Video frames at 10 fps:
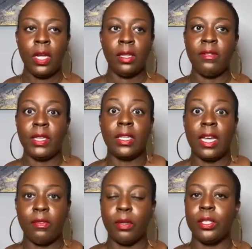living a
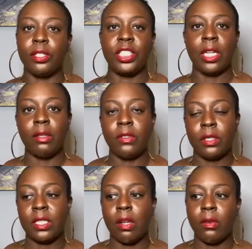life where you're a shell of
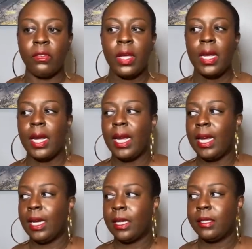yourself,
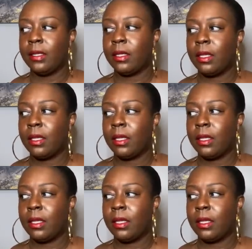and